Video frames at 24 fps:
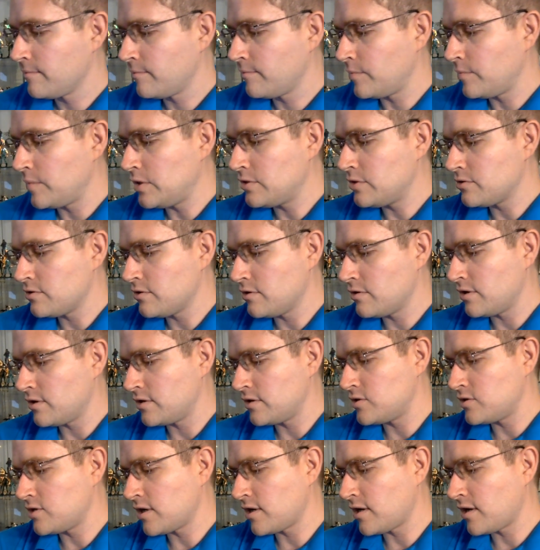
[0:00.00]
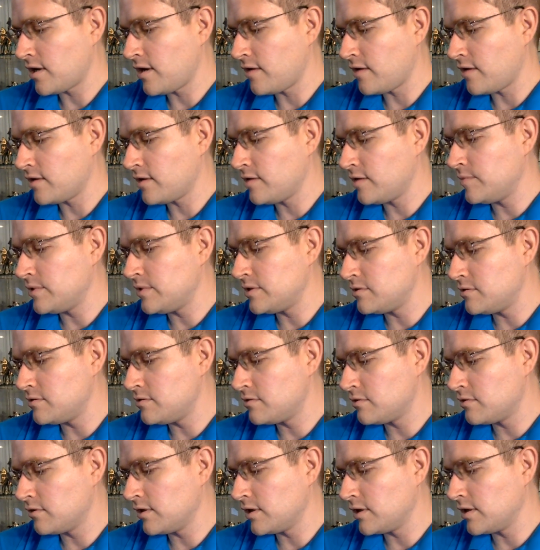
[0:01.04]
be sure to check out him. He's
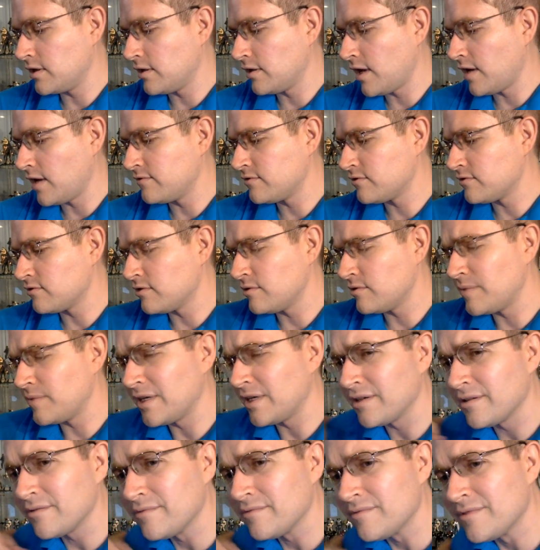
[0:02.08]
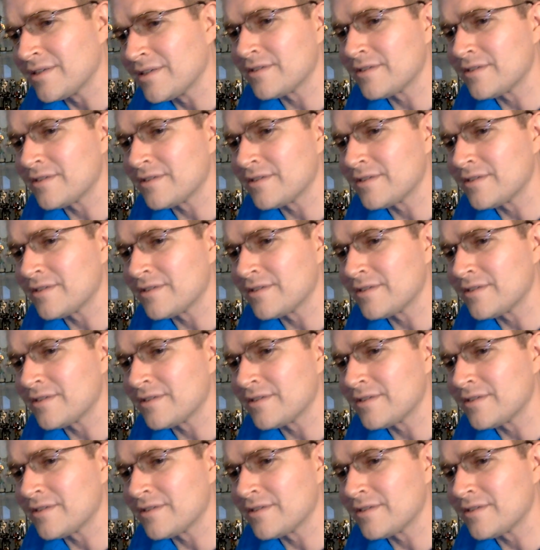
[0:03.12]
usually live streaming